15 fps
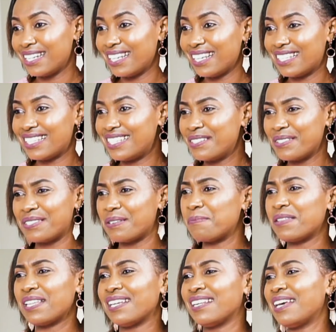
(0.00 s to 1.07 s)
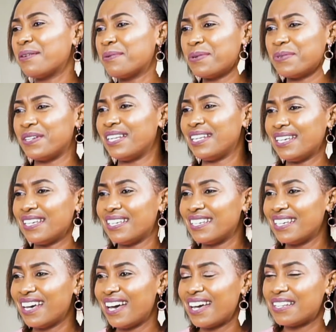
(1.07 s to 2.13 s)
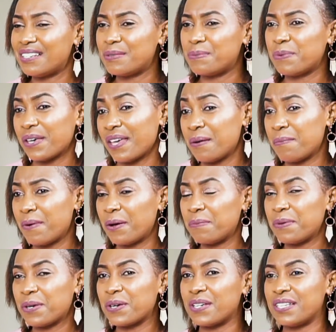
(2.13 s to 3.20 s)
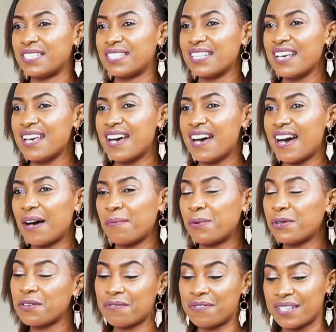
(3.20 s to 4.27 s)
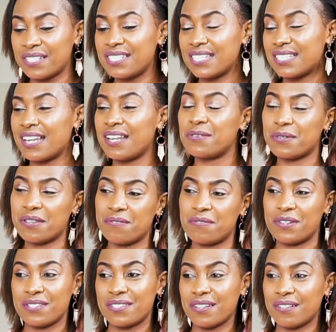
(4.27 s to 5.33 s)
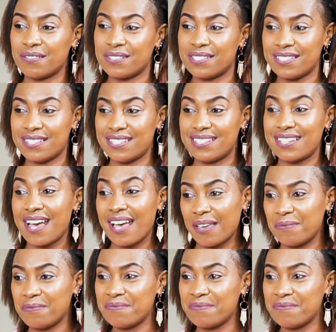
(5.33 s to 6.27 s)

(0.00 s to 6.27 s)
It's not something like we really had spoken about, because both of us decided to give ourselves time,